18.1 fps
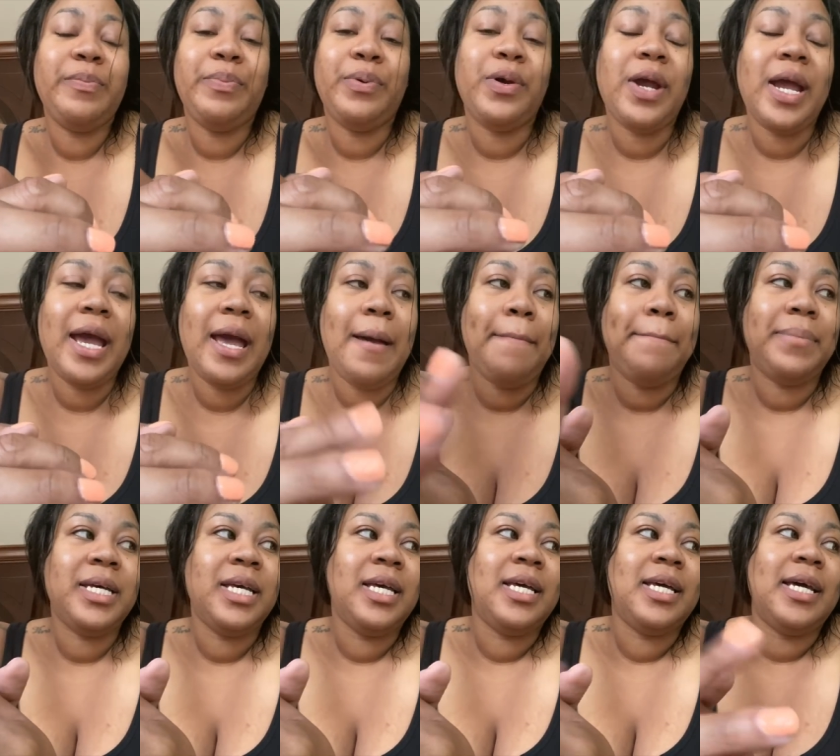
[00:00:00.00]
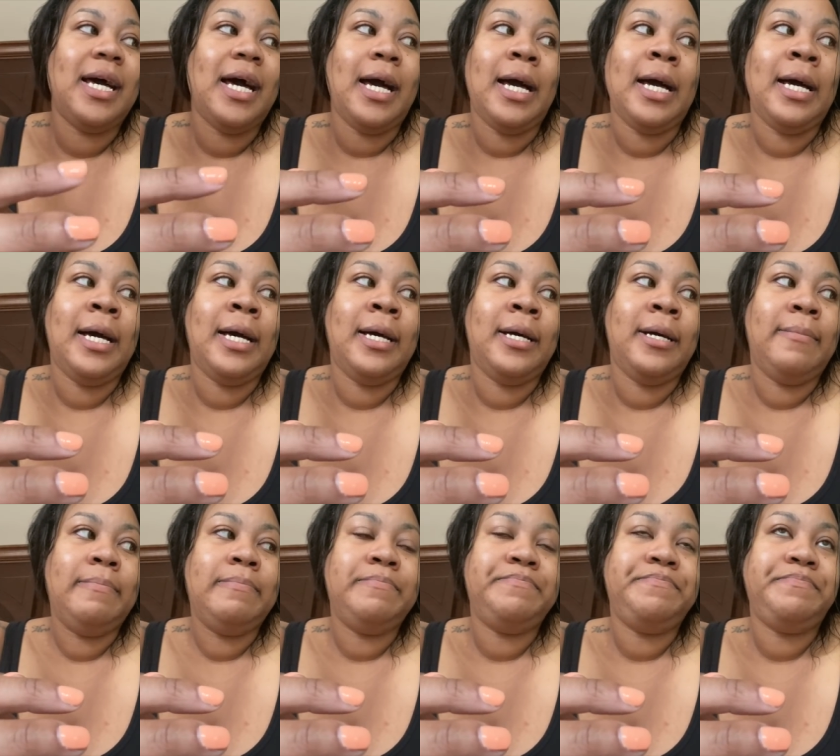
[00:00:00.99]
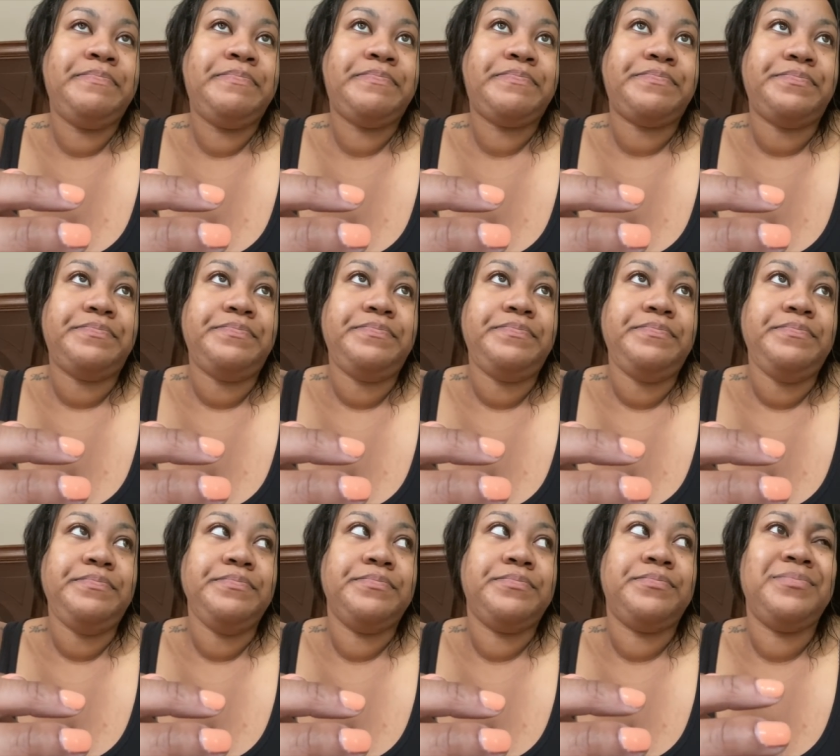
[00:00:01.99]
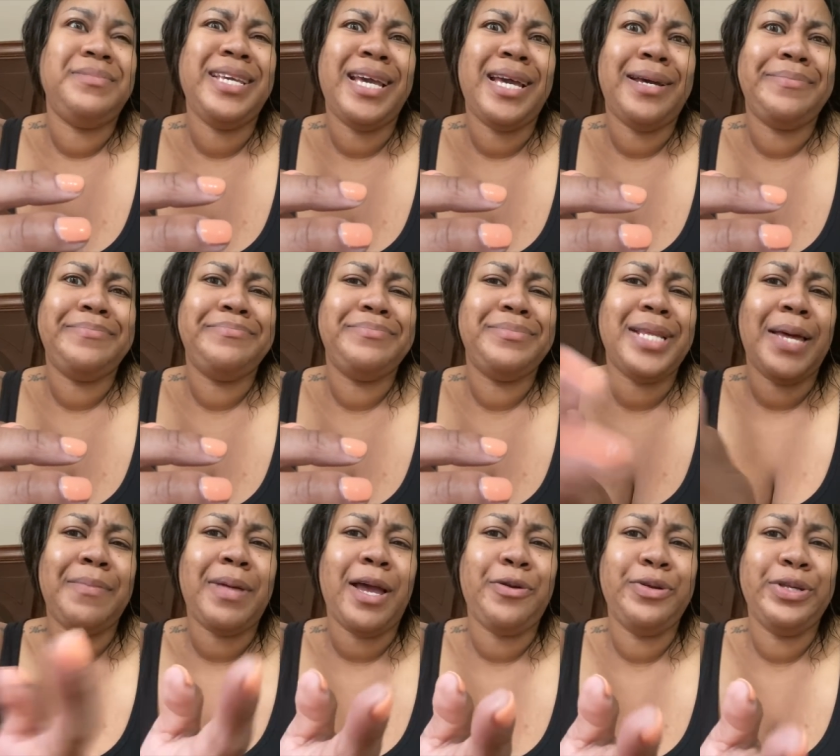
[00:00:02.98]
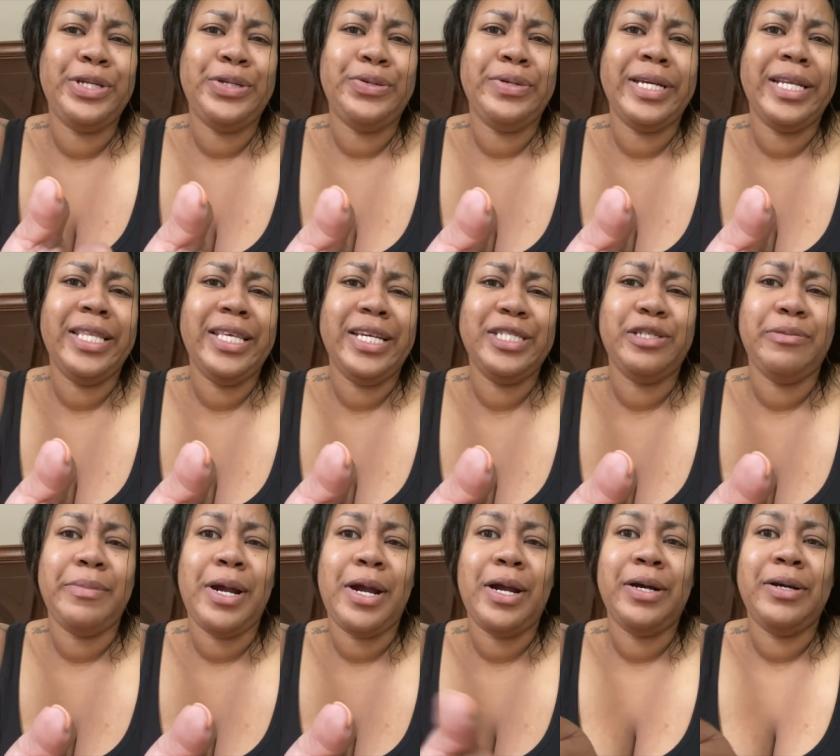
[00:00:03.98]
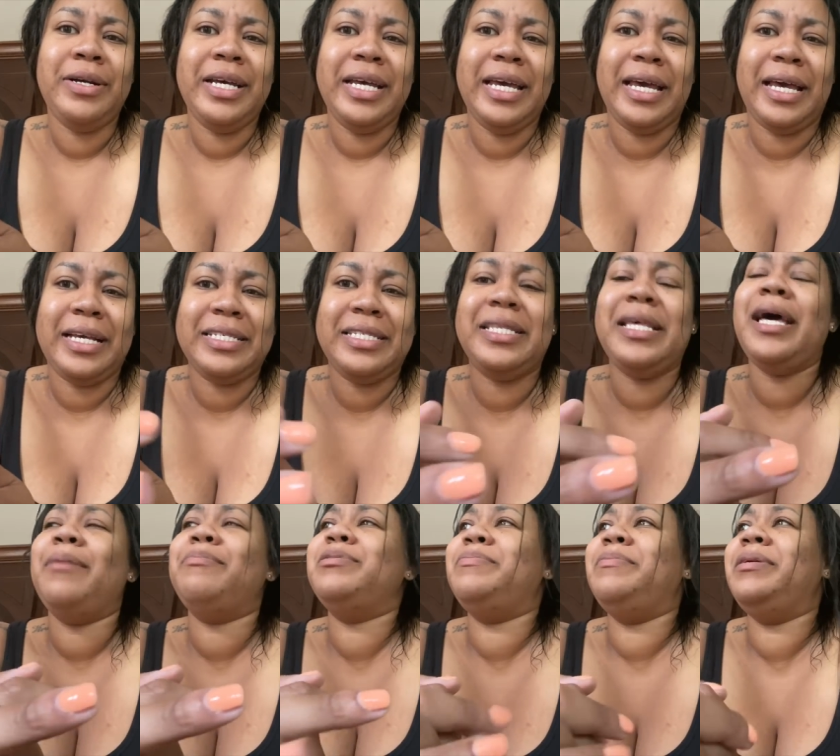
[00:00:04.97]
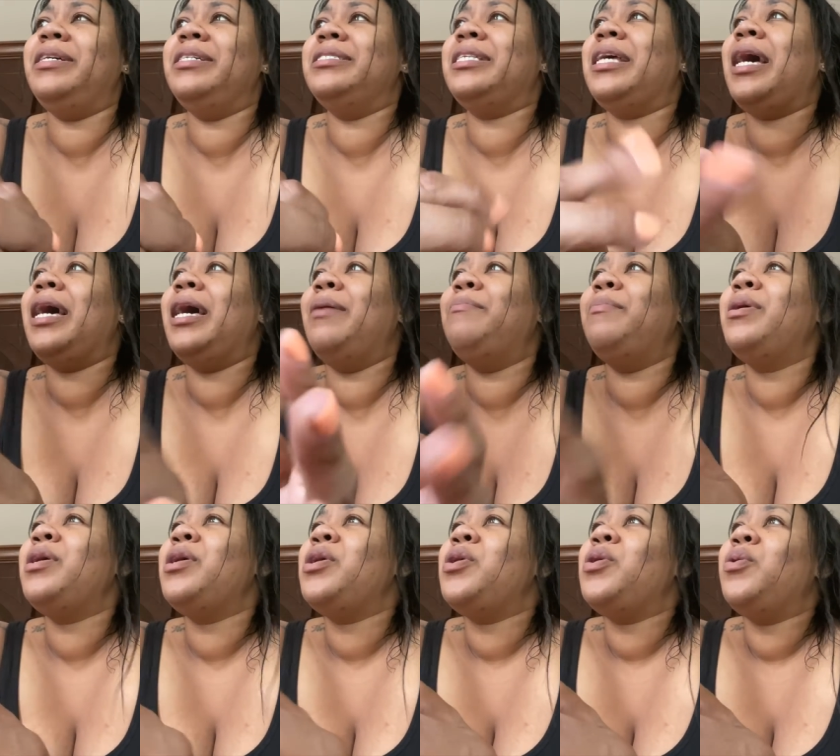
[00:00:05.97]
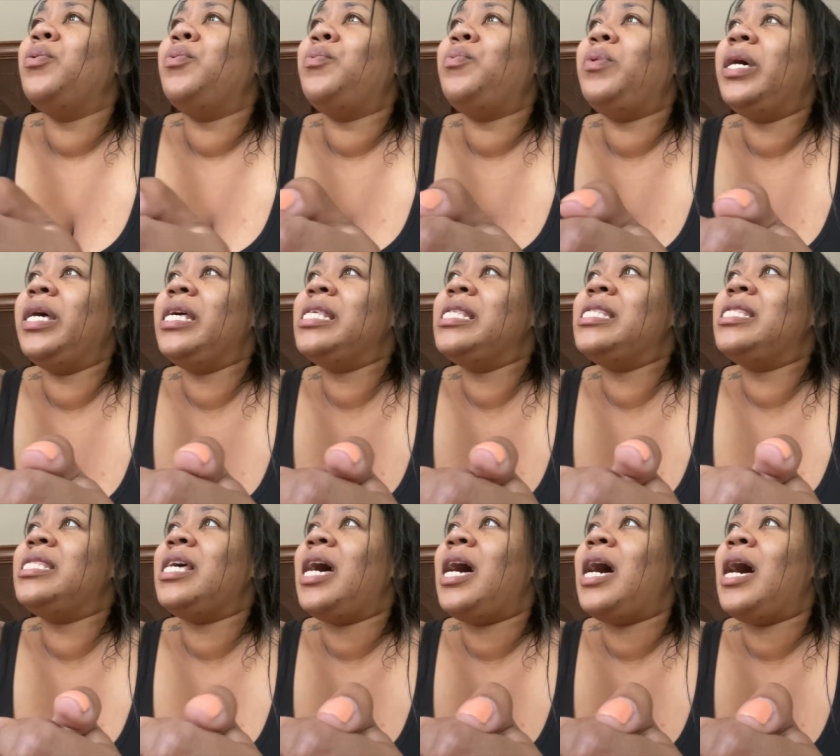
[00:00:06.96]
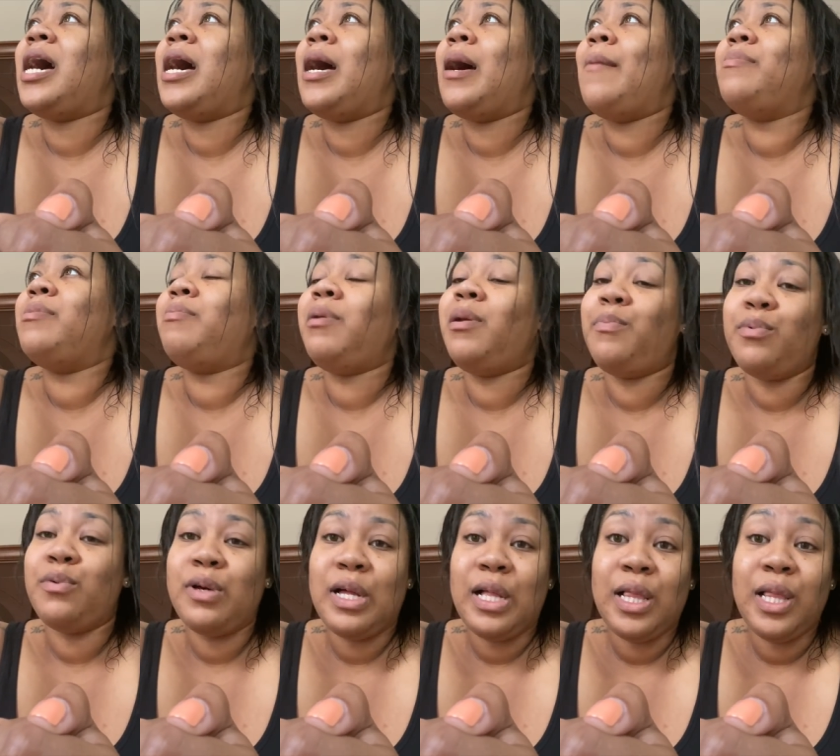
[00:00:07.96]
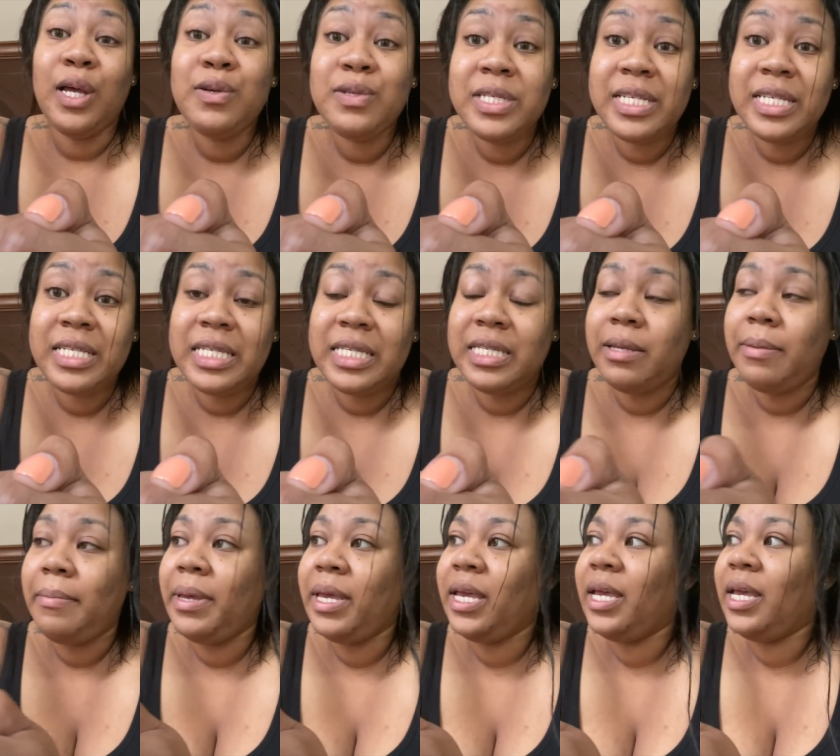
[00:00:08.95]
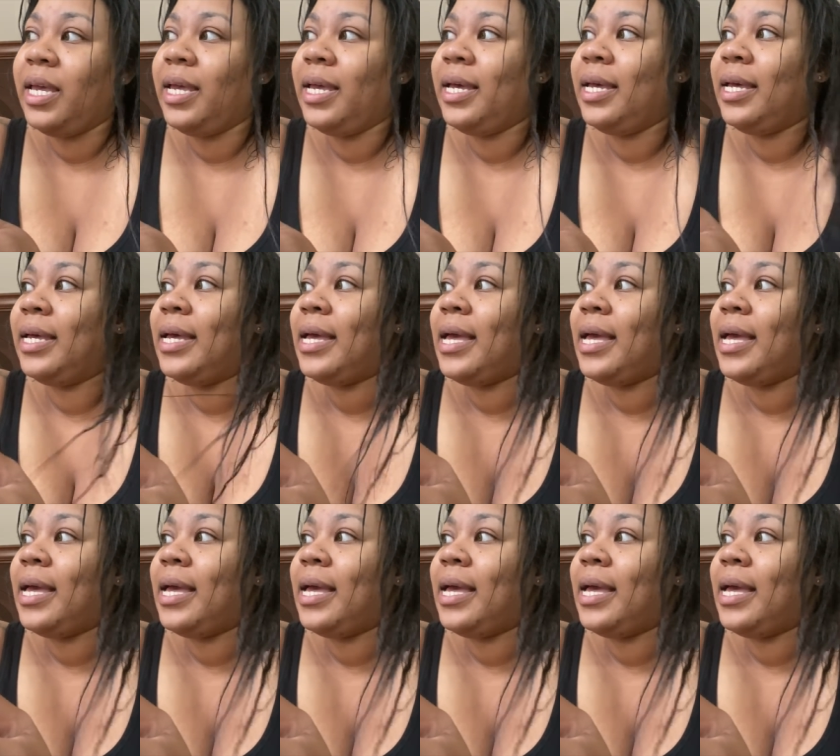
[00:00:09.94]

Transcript: prep. Um, yeah, I'm not really doing anything tomorrow except spending time with, um, the people closest to me.